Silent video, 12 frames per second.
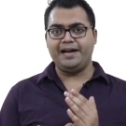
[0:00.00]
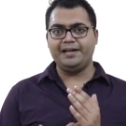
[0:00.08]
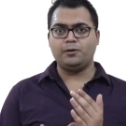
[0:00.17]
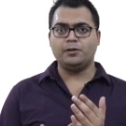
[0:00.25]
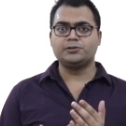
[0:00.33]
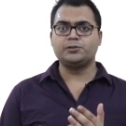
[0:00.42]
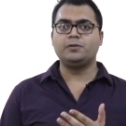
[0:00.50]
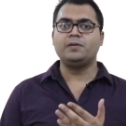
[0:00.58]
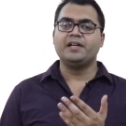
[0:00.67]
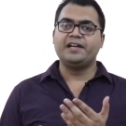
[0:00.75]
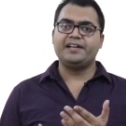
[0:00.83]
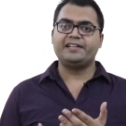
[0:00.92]
also
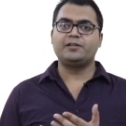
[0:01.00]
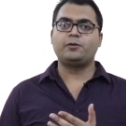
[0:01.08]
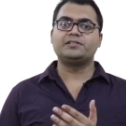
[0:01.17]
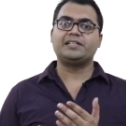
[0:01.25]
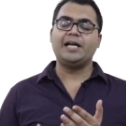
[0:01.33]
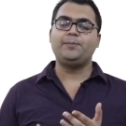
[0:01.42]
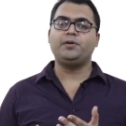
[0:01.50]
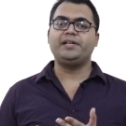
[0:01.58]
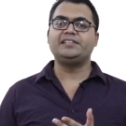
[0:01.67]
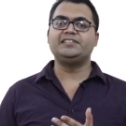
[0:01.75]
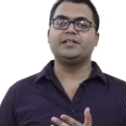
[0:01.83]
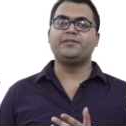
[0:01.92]
it can cause
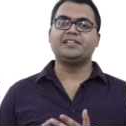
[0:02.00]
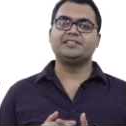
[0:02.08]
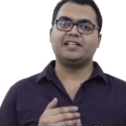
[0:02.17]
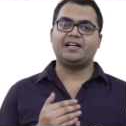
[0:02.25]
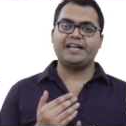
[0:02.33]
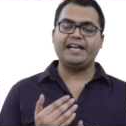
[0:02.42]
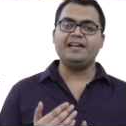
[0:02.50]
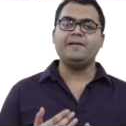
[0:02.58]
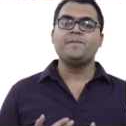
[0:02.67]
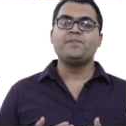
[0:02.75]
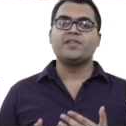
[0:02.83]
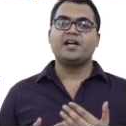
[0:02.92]
hypotension, which is again
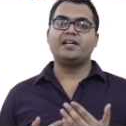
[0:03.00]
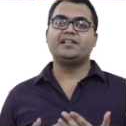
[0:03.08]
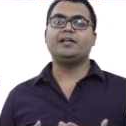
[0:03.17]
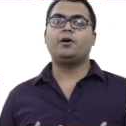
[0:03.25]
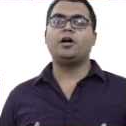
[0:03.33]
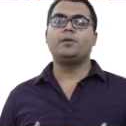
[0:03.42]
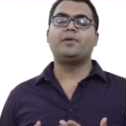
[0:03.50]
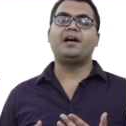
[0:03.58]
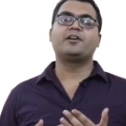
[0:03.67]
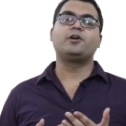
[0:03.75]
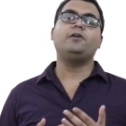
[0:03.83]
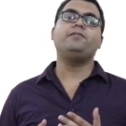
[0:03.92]
another
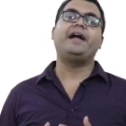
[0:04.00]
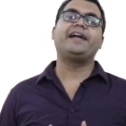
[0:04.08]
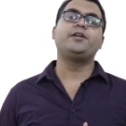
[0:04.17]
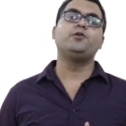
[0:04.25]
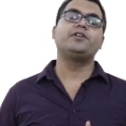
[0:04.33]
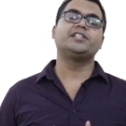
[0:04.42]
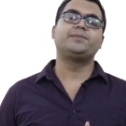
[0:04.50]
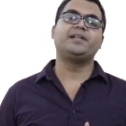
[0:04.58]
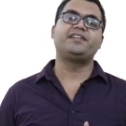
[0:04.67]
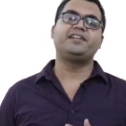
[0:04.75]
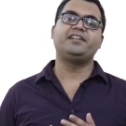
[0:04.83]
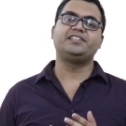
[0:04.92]
hallmark of acute
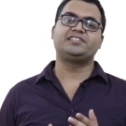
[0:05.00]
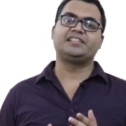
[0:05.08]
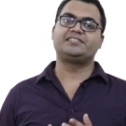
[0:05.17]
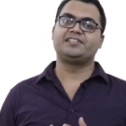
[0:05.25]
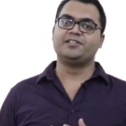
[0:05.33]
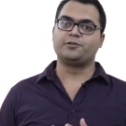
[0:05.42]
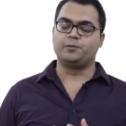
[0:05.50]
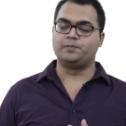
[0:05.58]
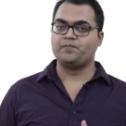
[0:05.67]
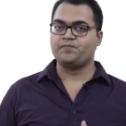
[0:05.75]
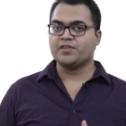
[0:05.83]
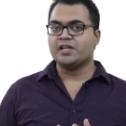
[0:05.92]
respiratory distress syndrome.
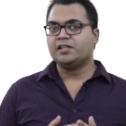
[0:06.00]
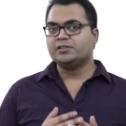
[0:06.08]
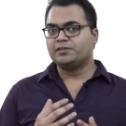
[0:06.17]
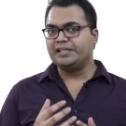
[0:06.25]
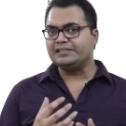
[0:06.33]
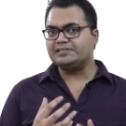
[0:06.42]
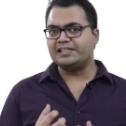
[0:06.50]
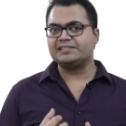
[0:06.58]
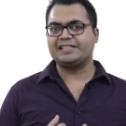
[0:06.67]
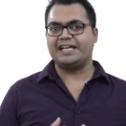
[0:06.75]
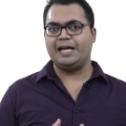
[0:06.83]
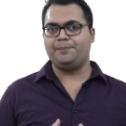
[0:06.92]
These things
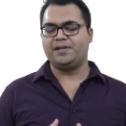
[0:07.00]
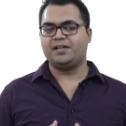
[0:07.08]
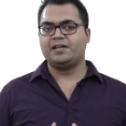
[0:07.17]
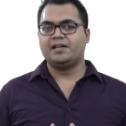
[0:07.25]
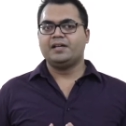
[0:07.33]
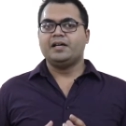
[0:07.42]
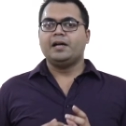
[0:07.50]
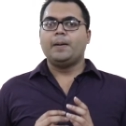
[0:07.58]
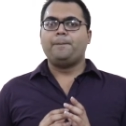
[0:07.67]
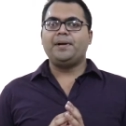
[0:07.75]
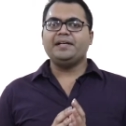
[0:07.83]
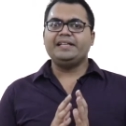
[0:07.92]
can happen.
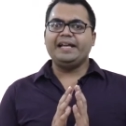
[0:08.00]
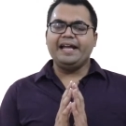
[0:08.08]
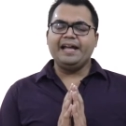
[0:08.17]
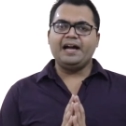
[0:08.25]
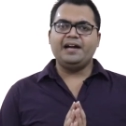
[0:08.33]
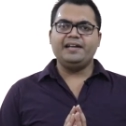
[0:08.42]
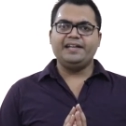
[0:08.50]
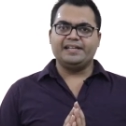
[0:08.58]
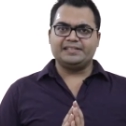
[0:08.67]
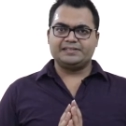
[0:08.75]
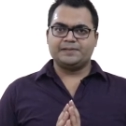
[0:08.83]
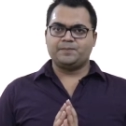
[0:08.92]
But the
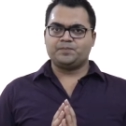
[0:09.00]
ARDS,